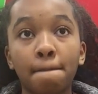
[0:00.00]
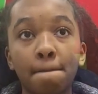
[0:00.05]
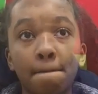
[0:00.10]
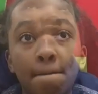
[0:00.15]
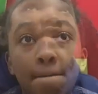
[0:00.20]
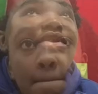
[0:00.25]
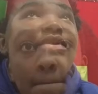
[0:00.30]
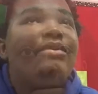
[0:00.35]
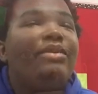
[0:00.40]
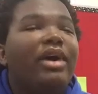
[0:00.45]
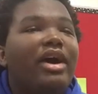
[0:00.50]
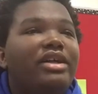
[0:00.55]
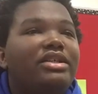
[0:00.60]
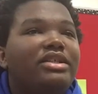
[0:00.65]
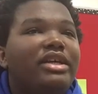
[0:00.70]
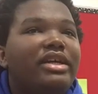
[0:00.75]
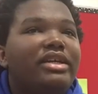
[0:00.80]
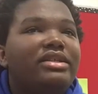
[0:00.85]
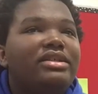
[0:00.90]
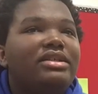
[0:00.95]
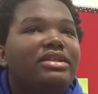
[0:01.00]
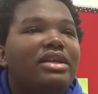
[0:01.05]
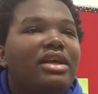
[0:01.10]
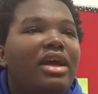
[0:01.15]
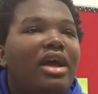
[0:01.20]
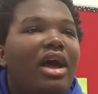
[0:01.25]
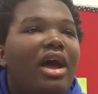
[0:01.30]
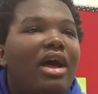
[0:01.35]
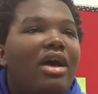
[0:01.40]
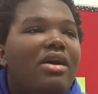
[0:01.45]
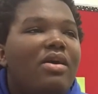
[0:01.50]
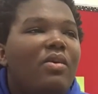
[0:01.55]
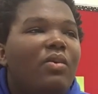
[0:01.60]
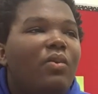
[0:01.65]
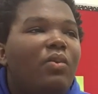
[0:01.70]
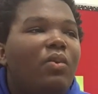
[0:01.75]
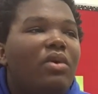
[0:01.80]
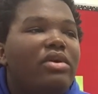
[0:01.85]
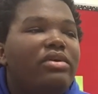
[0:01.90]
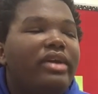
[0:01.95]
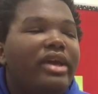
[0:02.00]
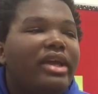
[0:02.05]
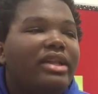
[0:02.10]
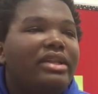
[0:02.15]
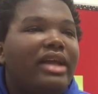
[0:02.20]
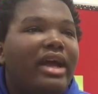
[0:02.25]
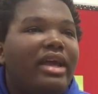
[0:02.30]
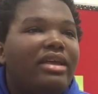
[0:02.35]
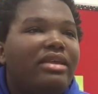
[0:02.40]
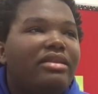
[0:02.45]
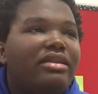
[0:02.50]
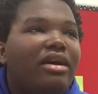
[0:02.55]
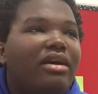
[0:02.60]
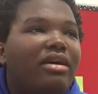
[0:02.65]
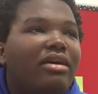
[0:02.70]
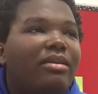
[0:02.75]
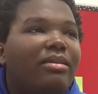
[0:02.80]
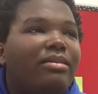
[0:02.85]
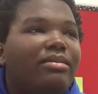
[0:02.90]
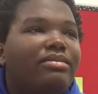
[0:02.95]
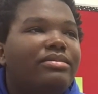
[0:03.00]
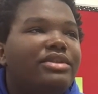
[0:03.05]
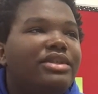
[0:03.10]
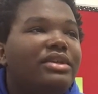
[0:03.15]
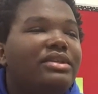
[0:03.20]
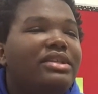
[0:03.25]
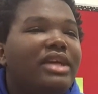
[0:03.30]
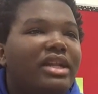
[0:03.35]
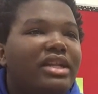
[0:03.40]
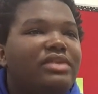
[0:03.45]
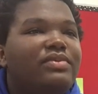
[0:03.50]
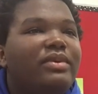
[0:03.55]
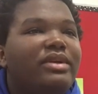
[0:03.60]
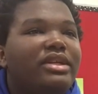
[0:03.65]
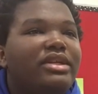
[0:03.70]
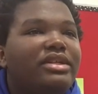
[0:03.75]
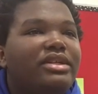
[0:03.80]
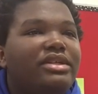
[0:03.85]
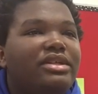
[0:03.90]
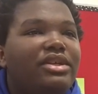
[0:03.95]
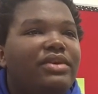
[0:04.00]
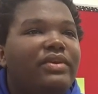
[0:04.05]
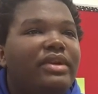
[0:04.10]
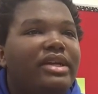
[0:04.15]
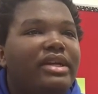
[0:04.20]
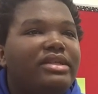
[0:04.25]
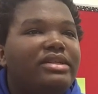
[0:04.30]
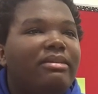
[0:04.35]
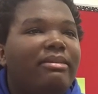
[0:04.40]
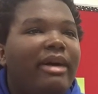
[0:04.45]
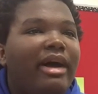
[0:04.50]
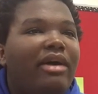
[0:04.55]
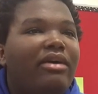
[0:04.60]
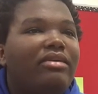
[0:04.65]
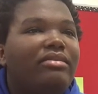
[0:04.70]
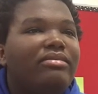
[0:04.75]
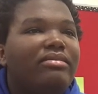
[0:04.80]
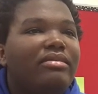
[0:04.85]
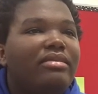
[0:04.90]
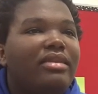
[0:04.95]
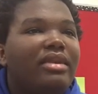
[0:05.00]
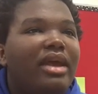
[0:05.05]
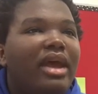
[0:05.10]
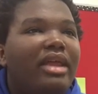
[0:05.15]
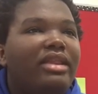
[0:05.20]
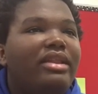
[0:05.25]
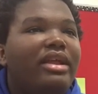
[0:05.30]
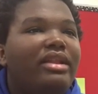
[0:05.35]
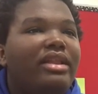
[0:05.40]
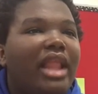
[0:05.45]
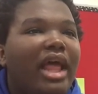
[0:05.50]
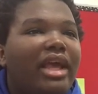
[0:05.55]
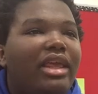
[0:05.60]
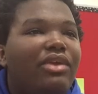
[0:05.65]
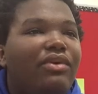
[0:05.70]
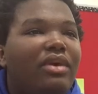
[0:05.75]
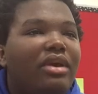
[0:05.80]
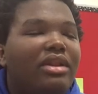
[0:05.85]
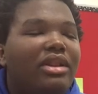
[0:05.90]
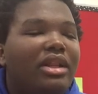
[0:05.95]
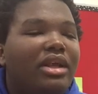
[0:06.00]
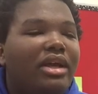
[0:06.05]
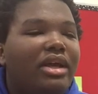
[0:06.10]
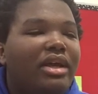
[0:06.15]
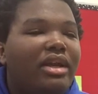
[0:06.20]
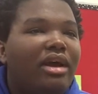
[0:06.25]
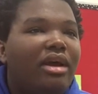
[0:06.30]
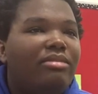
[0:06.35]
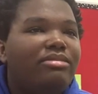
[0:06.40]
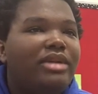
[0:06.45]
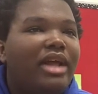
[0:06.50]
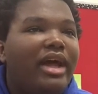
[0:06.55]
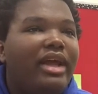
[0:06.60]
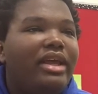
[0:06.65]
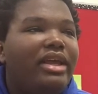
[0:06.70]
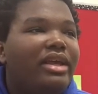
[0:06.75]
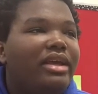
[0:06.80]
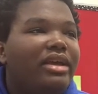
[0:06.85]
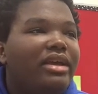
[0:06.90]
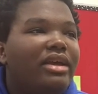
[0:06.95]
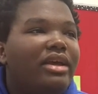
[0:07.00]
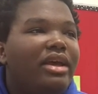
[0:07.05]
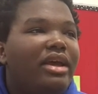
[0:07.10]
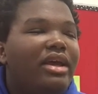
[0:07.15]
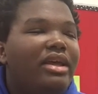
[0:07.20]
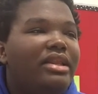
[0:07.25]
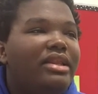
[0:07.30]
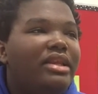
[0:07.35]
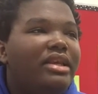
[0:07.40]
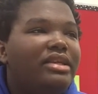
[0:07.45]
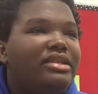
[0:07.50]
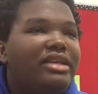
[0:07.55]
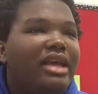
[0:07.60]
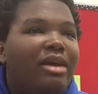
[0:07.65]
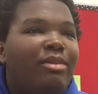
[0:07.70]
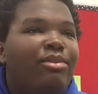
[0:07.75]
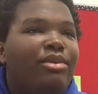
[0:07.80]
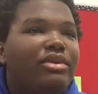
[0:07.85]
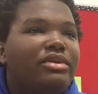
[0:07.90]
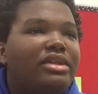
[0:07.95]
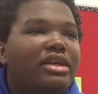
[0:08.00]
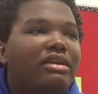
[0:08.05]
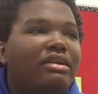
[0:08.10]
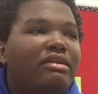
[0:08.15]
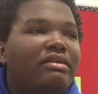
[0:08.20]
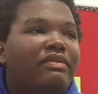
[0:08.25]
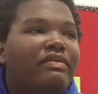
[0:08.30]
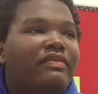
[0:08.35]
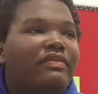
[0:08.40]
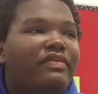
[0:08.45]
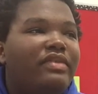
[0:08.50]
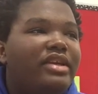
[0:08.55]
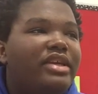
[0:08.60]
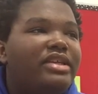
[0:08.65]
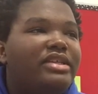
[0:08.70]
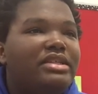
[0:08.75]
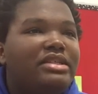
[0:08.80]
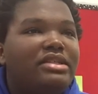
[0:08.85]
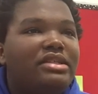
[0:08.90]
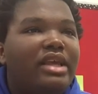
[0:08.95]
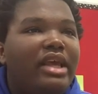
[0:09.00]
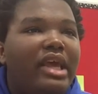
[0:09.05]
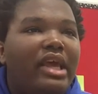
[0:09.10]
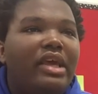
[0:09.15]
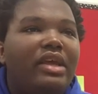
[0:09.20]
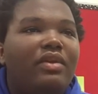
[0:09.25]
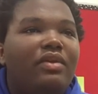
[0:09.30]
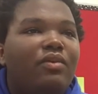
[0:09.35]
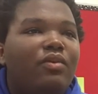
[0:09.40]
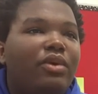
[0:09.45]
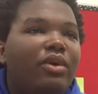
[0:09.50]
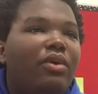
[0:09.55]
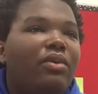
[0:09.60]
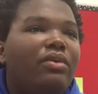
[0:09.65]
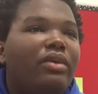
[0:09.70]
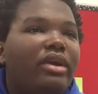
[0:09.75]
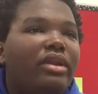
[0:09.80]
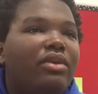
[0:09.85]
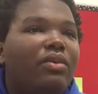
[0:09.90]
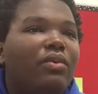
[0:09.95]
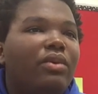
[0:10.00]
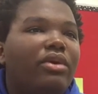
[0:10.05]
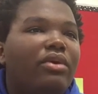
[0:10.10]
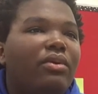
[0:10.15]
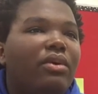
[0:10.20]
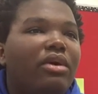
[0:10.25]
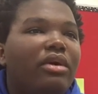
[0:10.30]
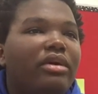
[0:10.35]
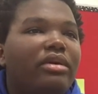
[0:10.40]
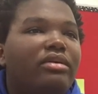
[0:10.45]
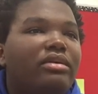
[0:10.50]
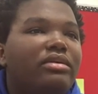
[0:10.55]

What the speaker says: For the projects, we'll get like she'll tell us what the unit is about, and then like you can look it up like the examples of this in the real world.